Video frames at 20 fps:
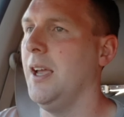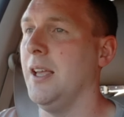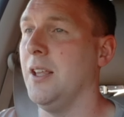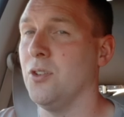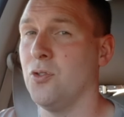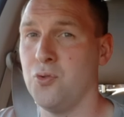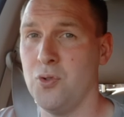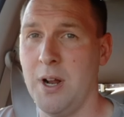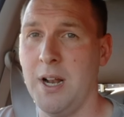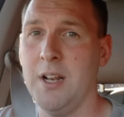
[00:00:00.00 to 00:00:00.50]

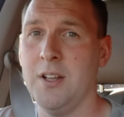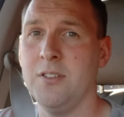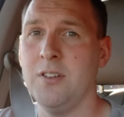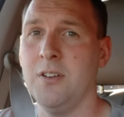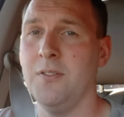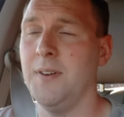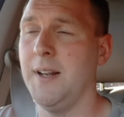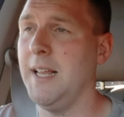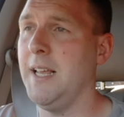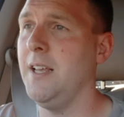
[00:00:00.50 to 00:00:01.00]
it's
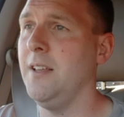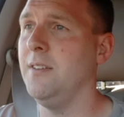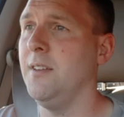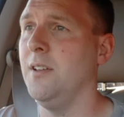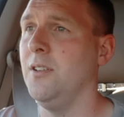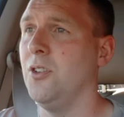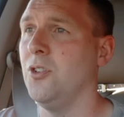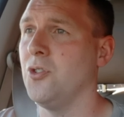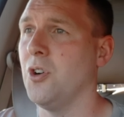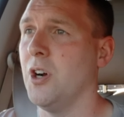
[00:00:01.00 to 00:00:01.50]
relatively
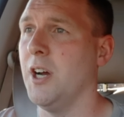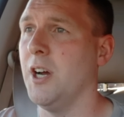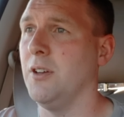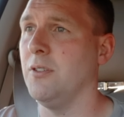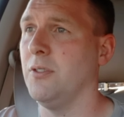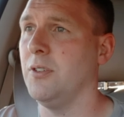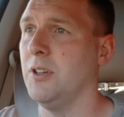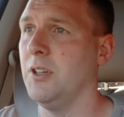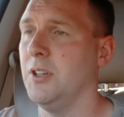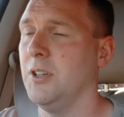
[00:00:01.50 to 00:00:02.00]
easy to
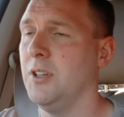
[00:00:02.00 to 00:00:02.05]
drive.